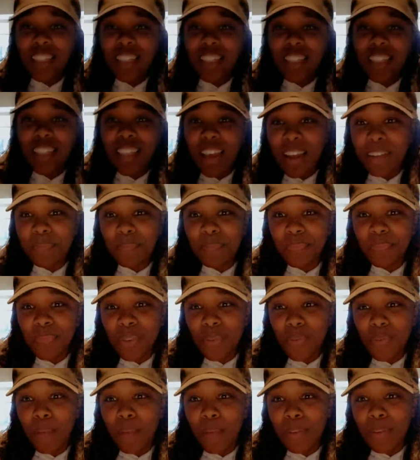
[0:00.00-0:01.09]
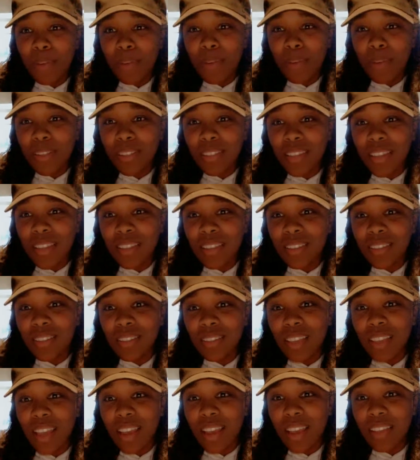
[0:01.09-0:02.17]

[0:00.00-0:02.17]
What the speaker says: that. Robert says